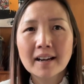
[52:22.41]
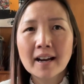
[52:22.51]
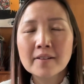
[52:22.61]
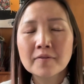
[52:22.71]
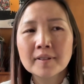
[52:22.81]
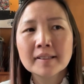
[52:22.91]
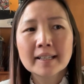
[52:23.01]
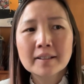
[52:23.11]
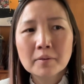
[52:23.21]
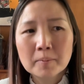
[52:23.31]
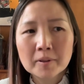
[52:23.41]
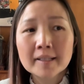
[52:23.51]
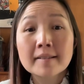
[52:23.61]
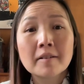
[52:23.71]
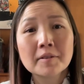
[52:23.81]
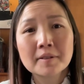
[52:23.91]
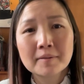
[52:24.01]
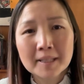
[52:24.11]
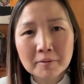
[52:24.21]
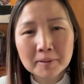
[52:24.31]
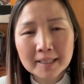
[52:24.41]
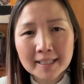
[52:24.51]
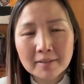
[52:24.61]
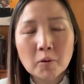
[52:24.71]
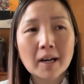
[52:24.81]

I feel like your book is also equally well,